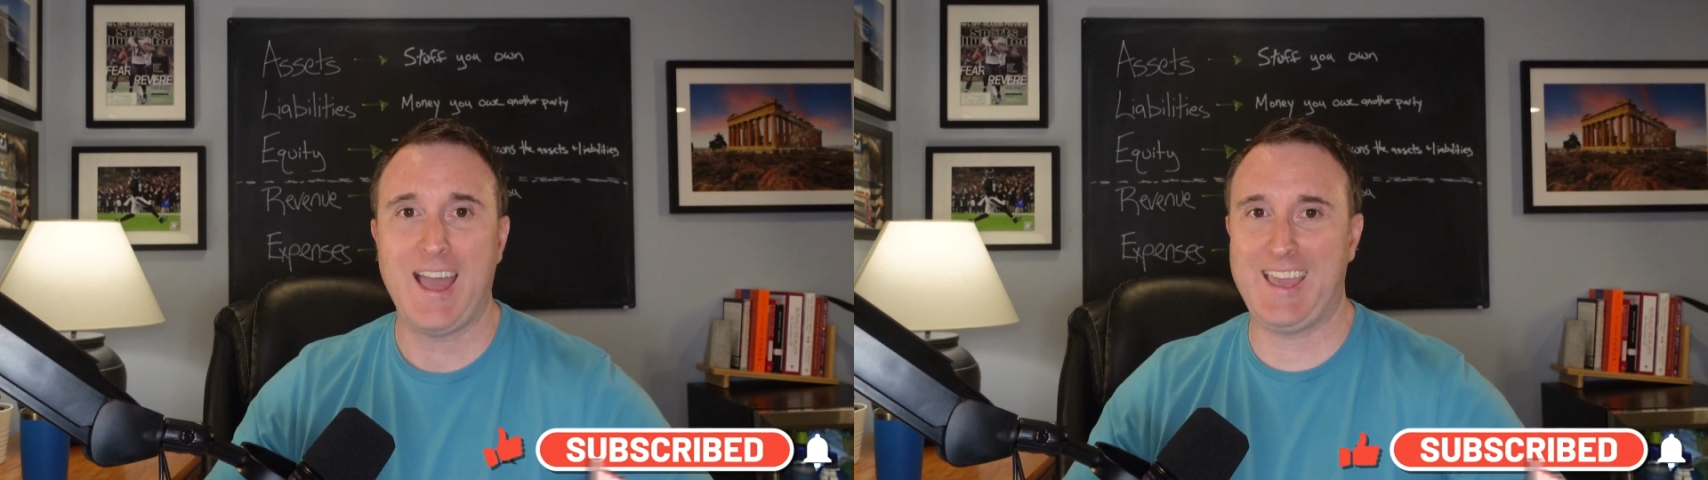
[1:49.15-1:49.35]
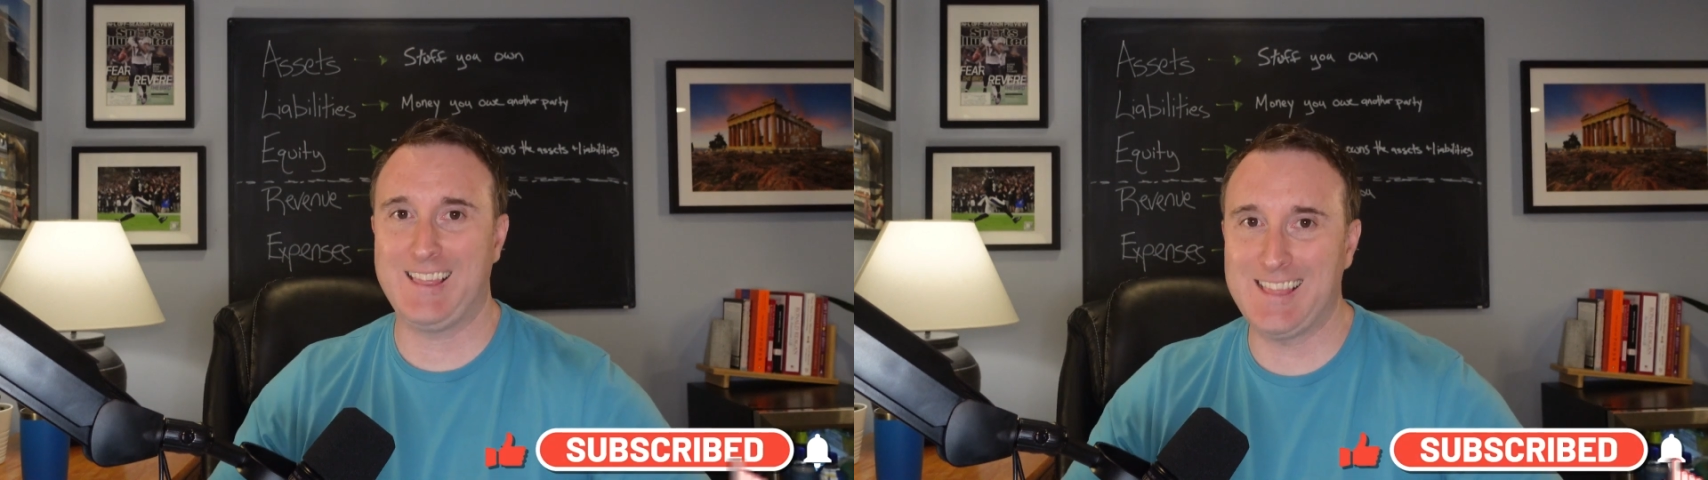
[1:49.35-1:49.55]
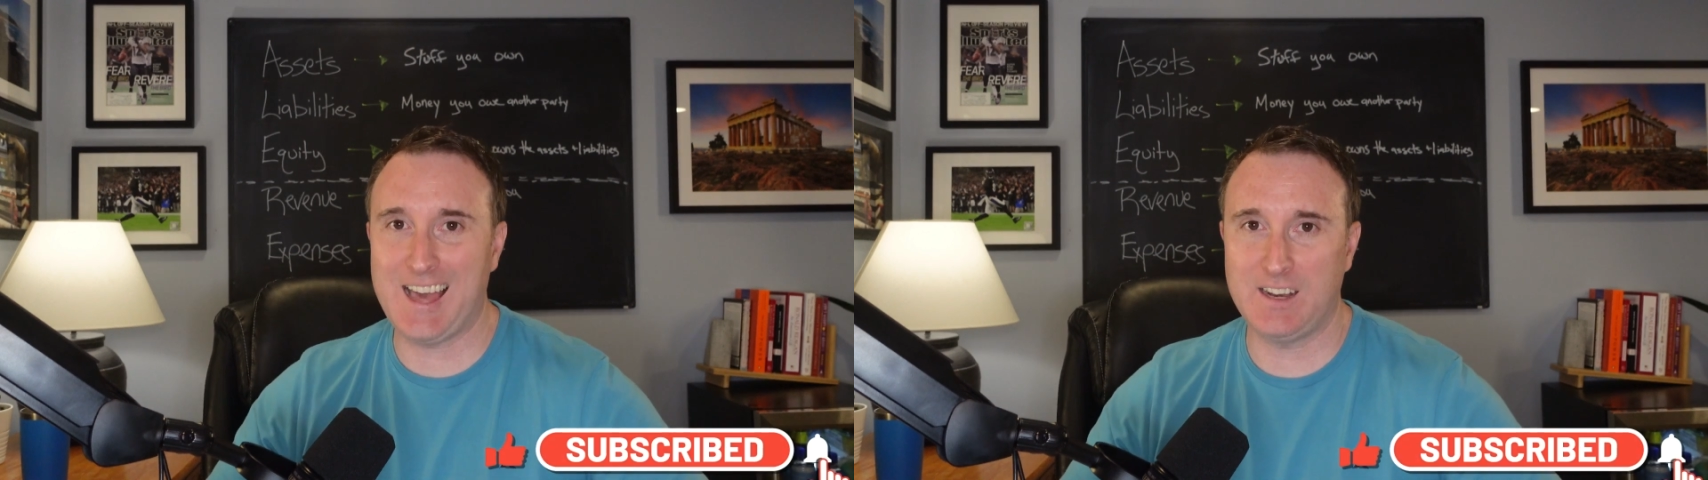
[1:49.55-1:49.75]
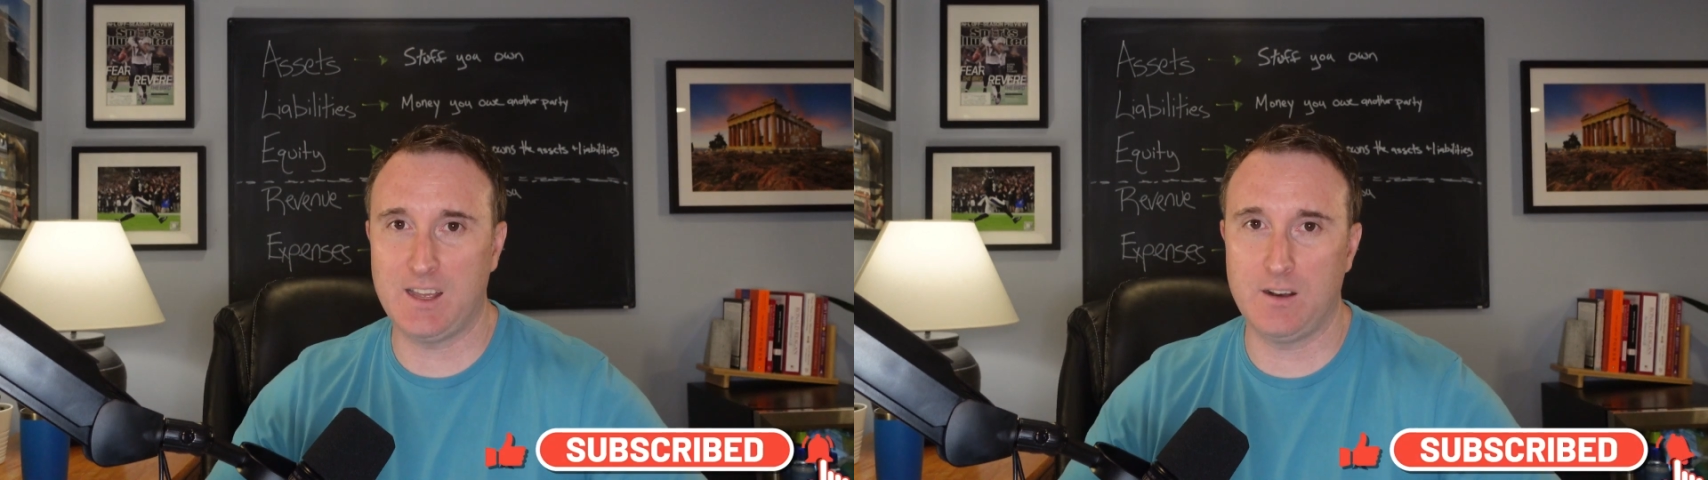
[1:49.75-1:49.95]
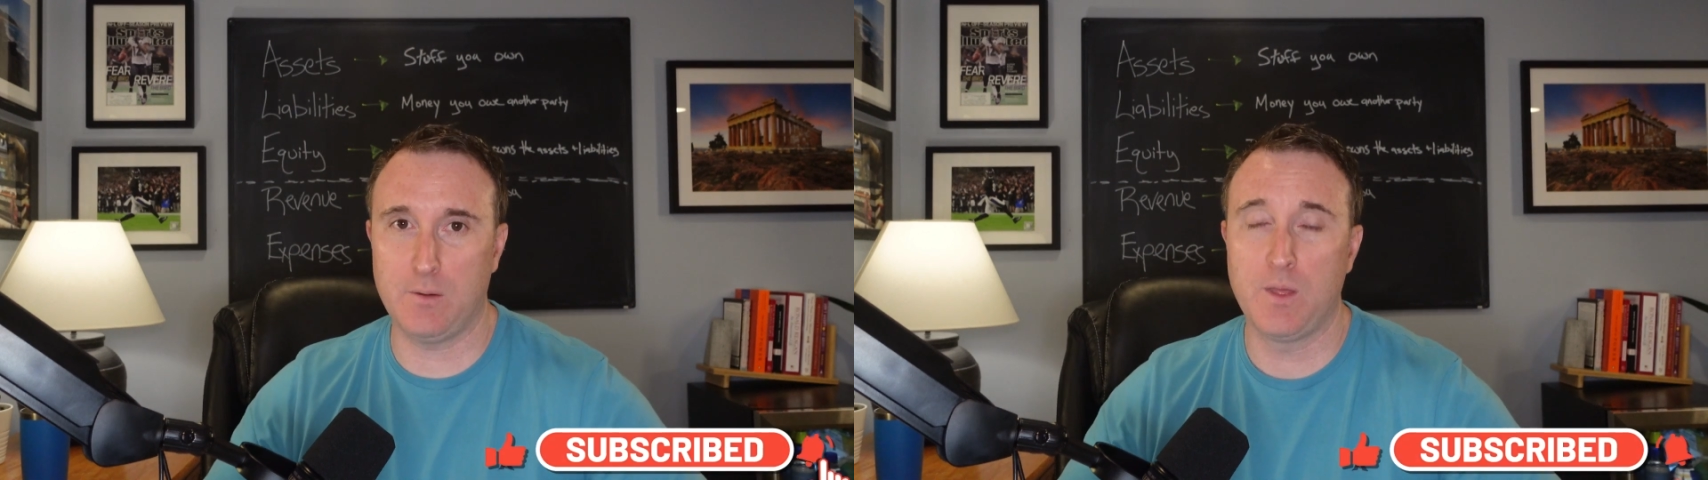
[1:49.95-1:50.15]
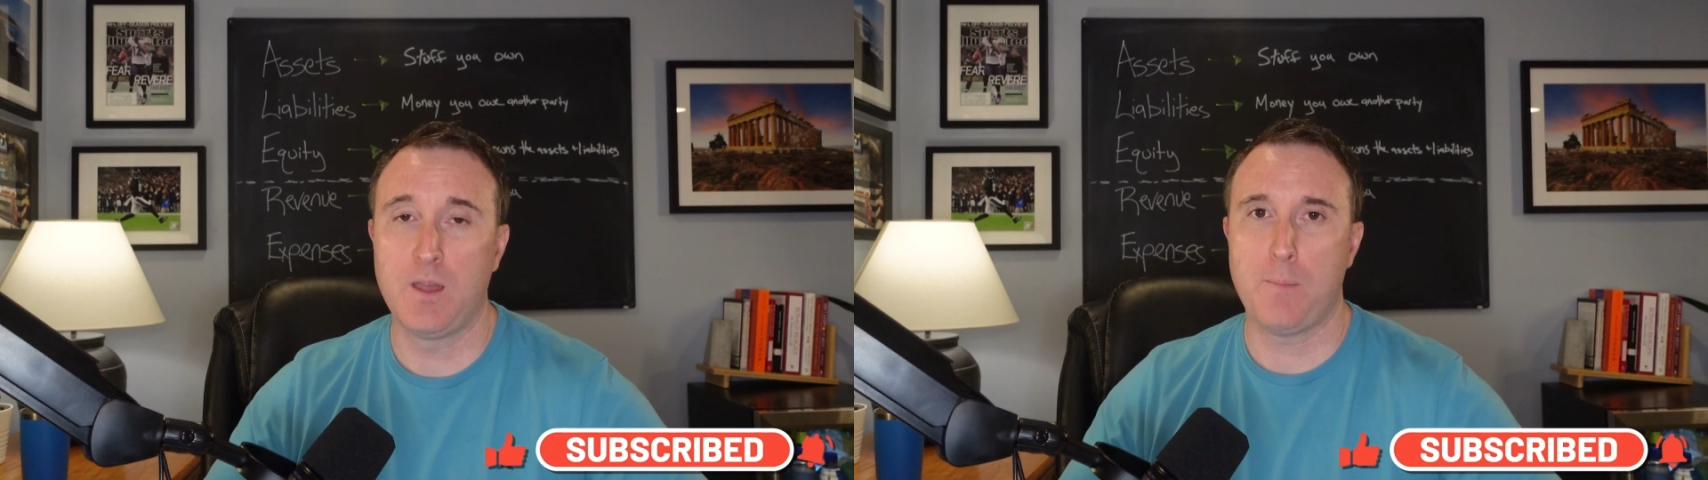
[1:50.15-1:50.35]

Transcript: a line item